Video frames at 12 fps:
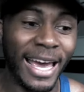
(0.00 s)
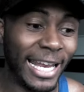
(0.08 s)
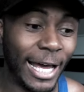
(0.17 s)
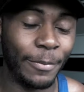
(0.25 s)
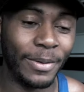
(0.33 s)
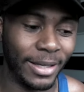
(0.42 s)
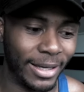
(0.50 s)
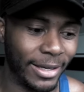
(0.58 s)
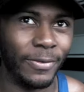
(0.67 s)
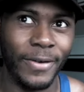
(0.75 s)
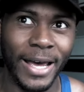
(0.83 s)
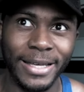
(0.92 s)
And that would be like
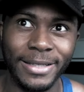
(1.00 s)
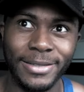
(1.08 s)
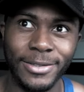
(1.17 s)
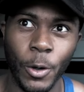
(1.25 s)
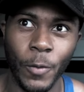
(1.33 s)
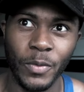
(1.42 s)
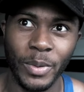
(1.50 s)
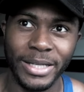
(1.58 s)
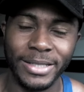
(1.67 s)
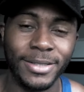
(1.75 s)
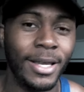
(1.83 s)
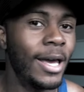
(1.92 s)
fattest,
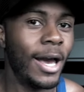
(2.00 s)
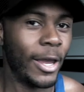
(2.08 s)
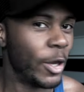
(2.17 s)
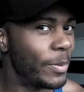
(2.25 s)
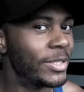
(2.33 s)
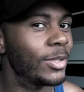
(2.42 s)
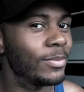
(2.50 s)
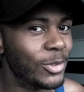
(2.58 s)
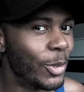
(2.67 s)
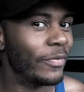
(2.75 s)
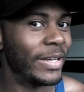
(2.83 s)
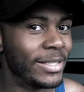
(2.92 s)
overweightest. It'd be some sort of